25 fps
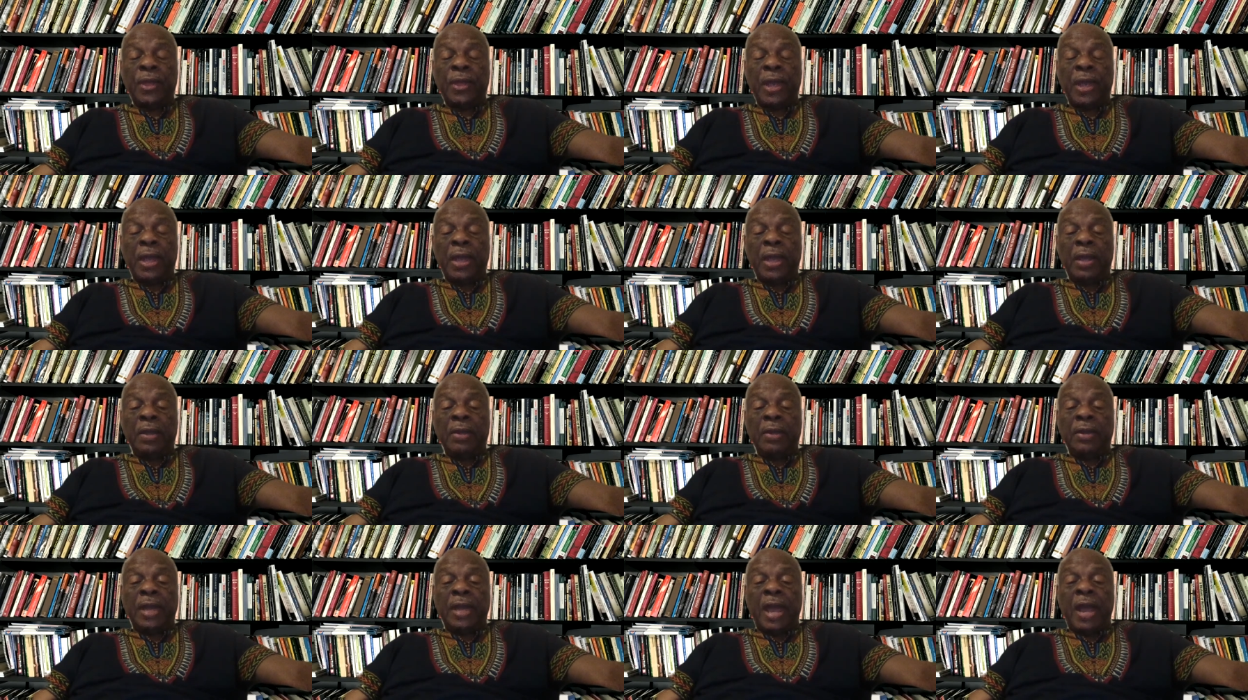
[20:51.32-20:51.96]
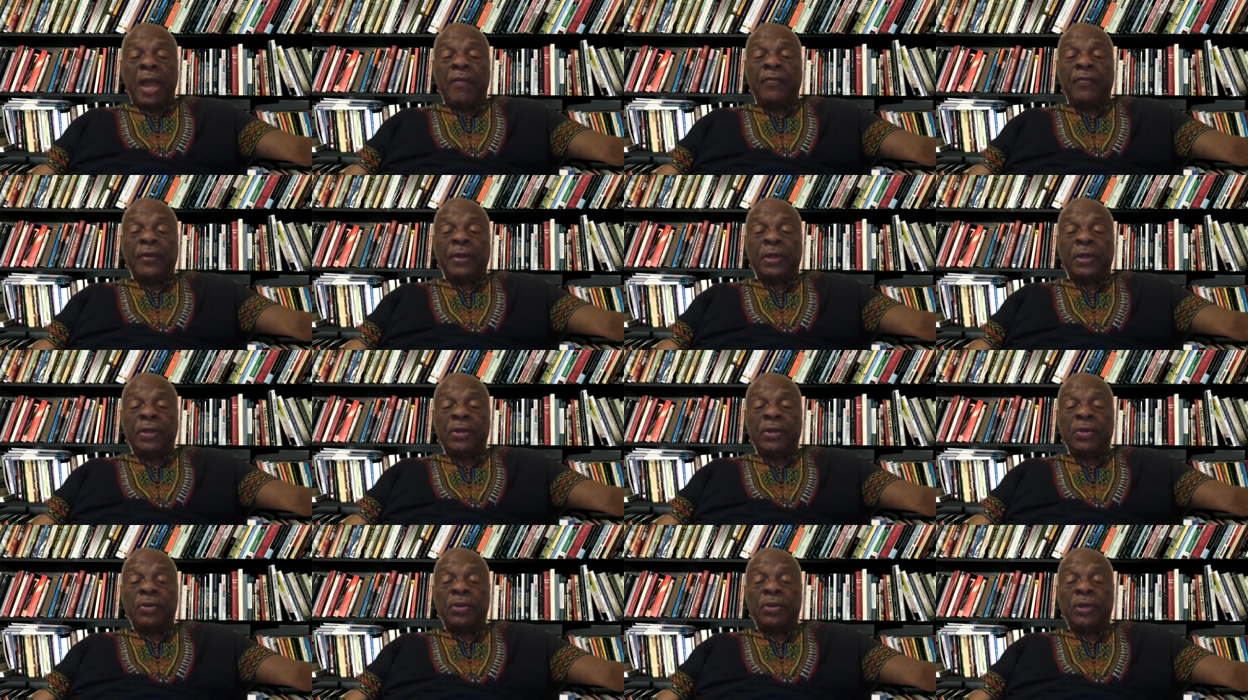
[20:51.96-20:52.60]
the African
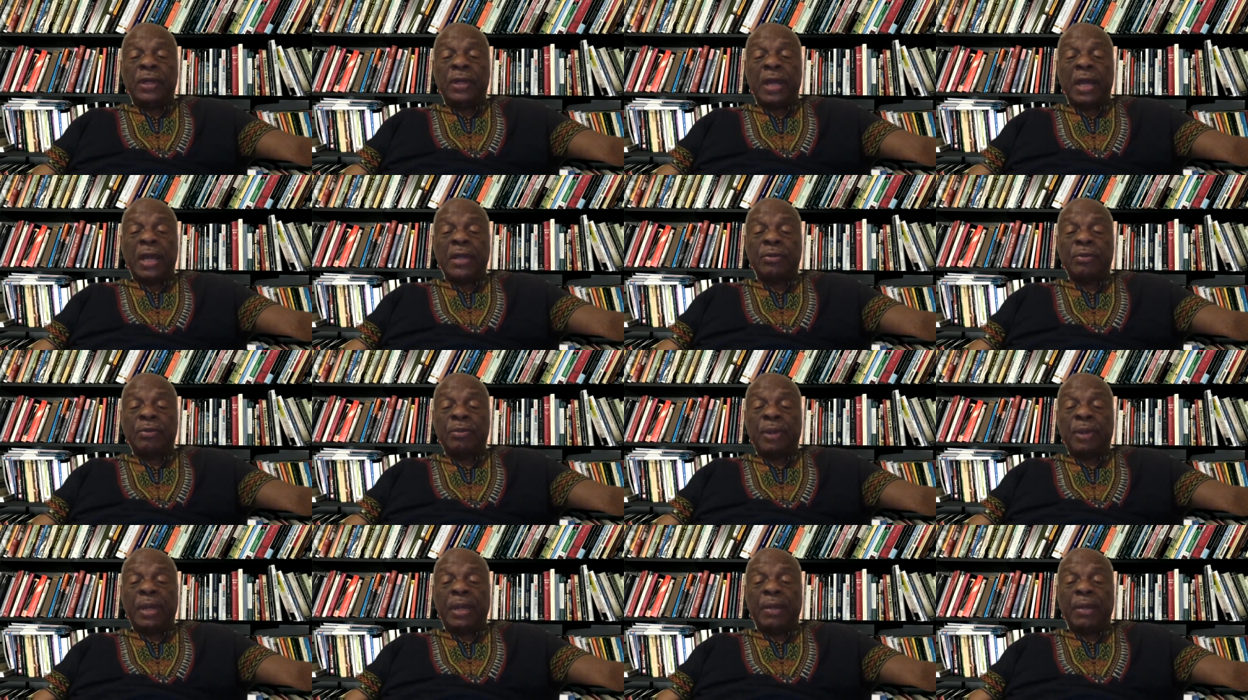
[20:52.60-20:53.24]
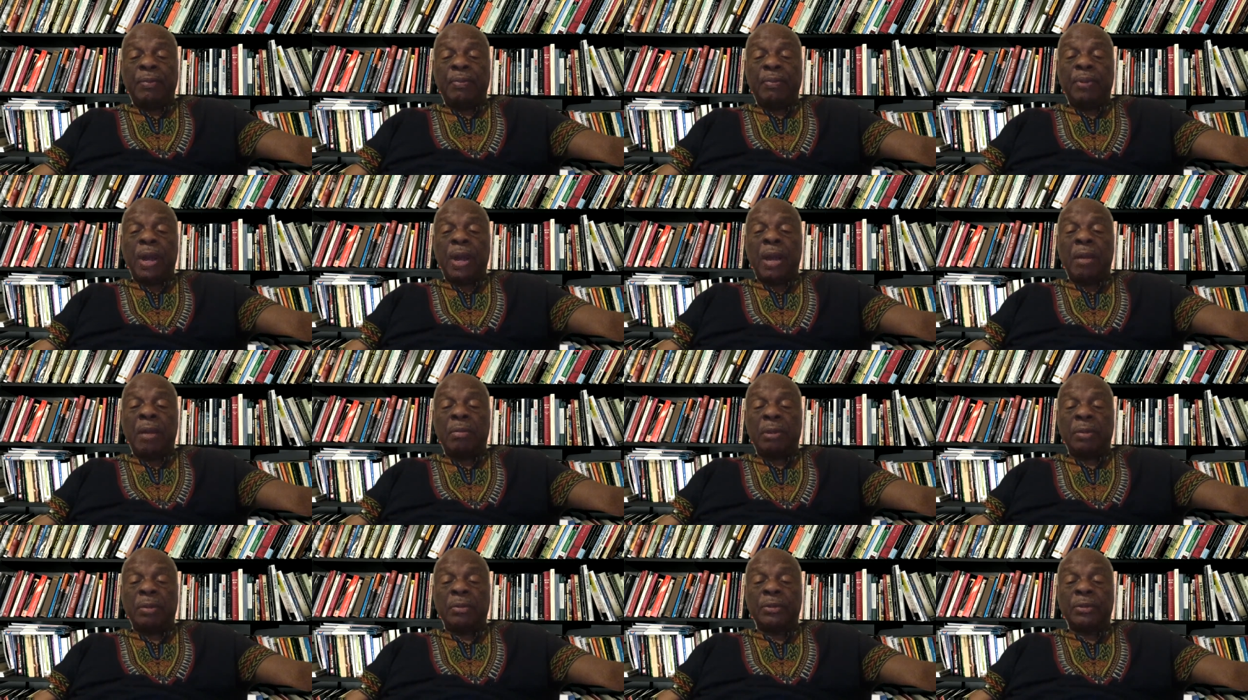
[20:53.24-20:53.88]
Union has many
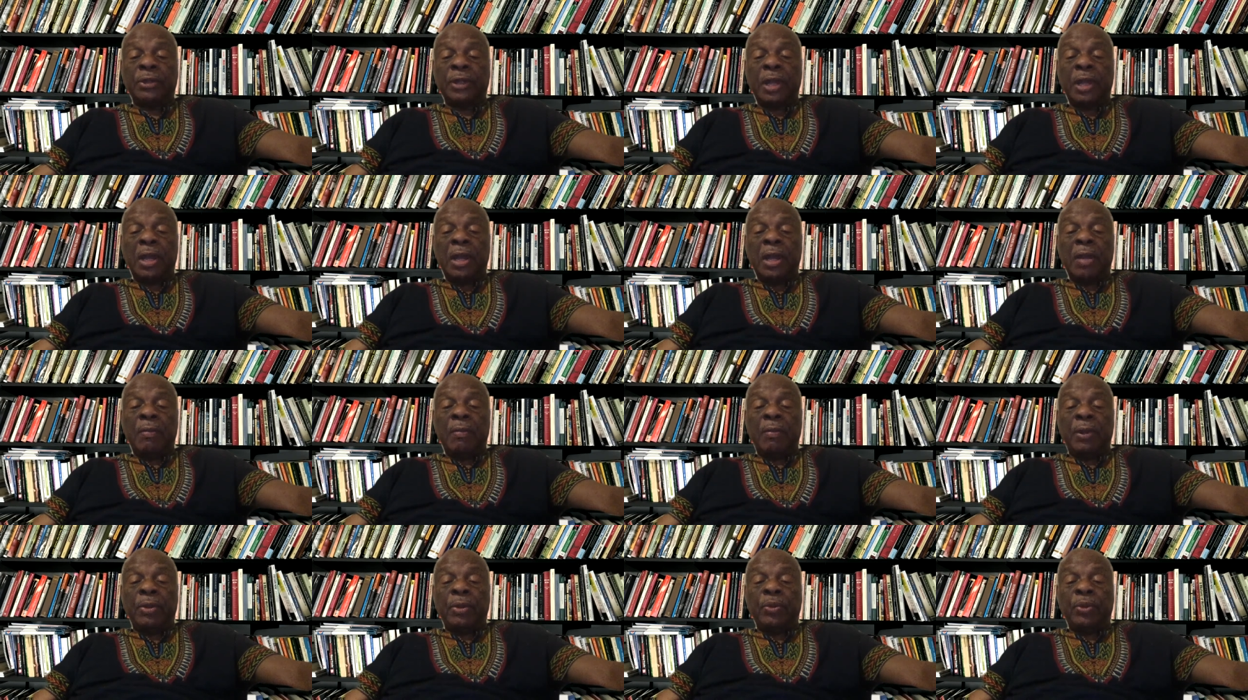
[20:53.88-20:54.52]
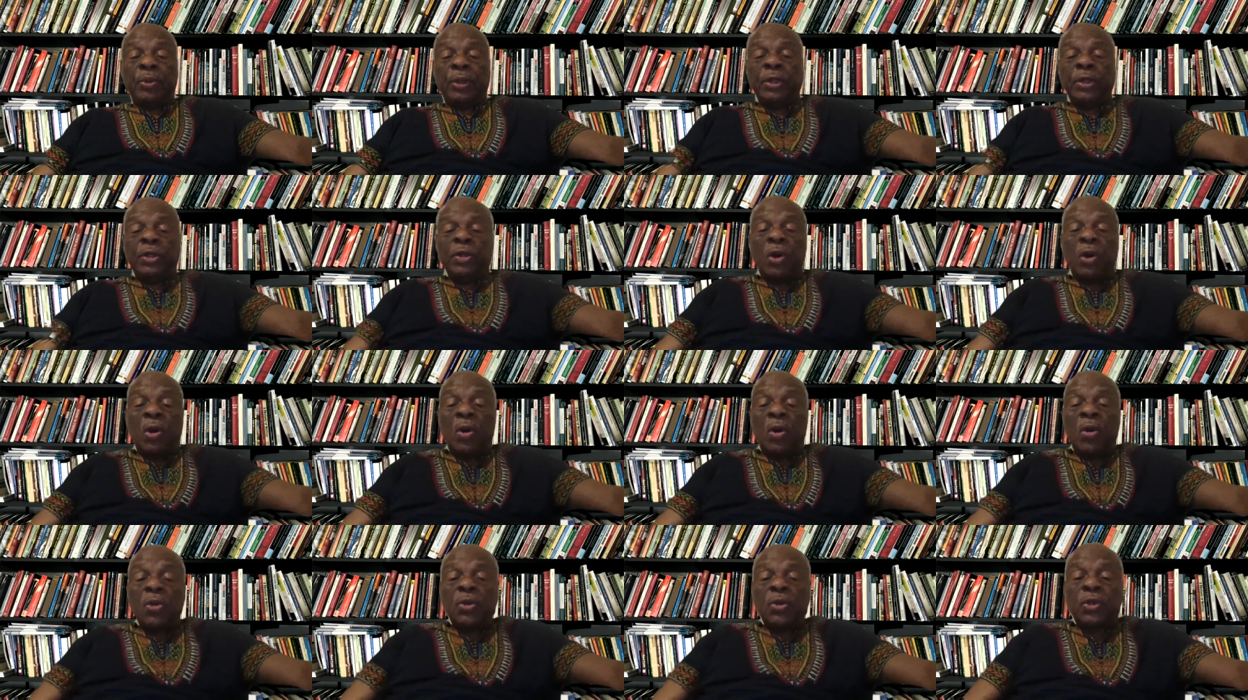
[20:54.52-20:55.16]
problems, but we
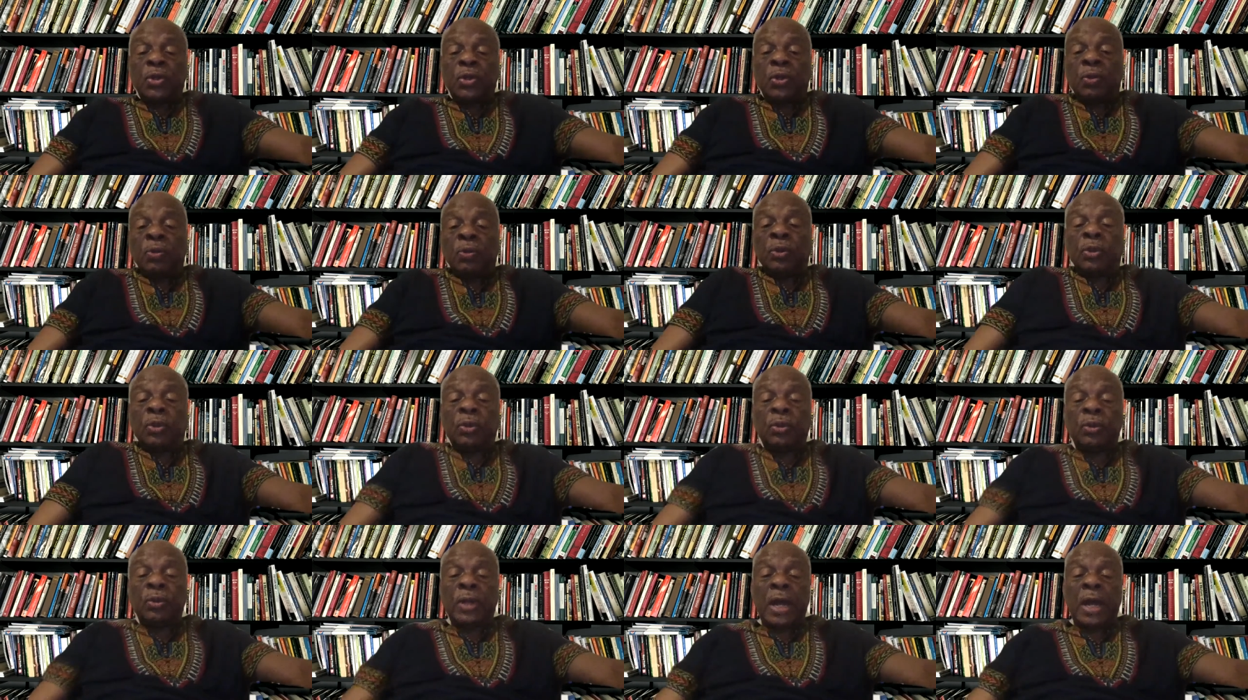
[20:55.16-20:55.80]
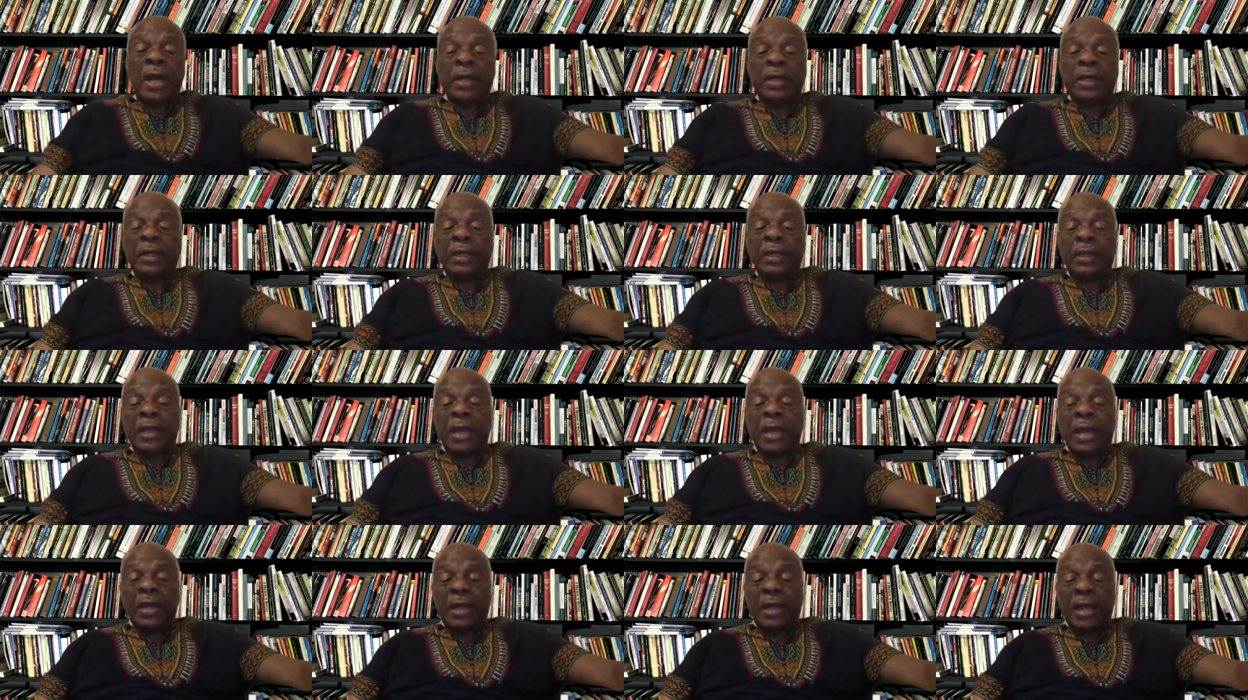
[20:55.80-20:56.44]
also do not yet
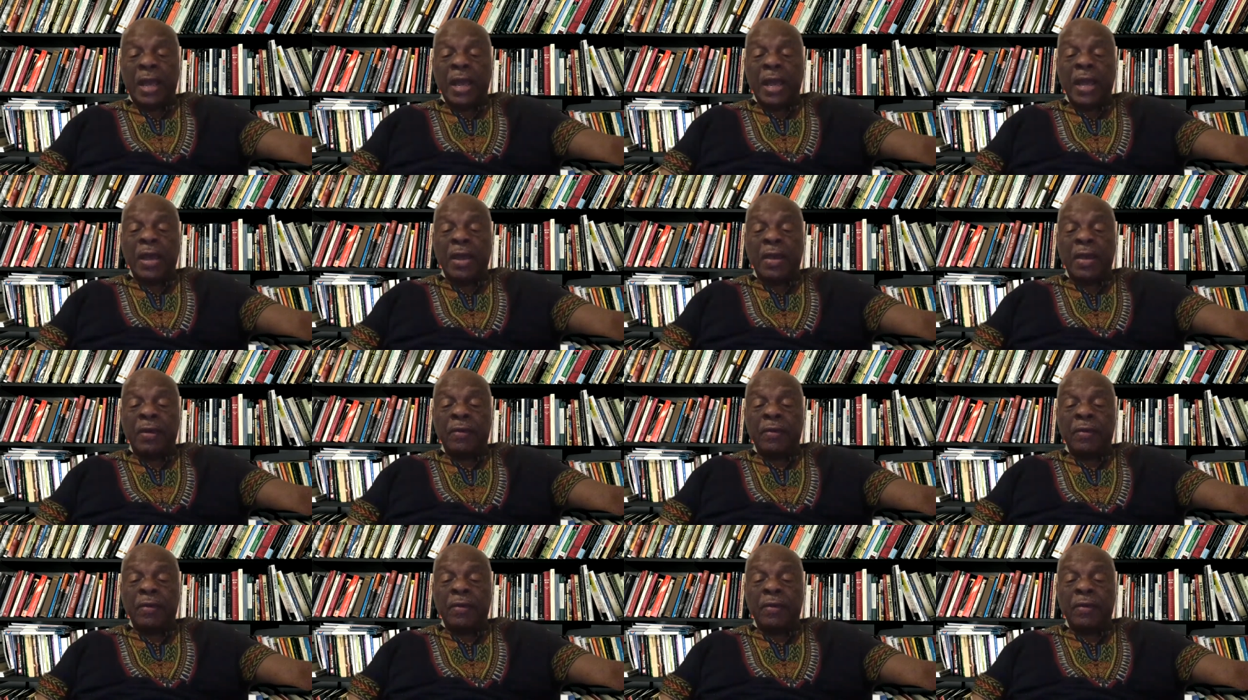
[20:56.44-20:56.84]
have